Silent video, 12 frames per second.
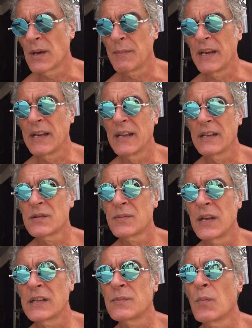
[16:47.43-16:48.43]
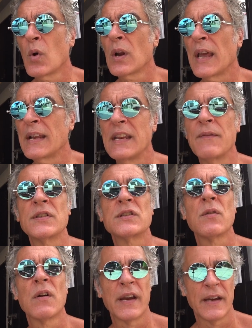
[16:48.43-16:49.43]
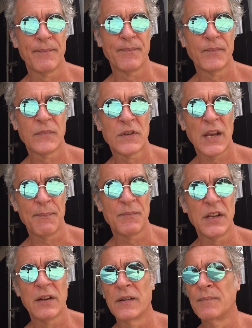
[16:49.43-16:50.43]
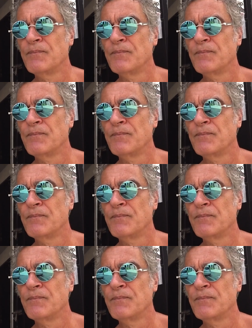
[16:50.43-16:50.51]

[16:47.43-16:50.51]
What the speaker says: I mean, it's more like Divisoria type deal.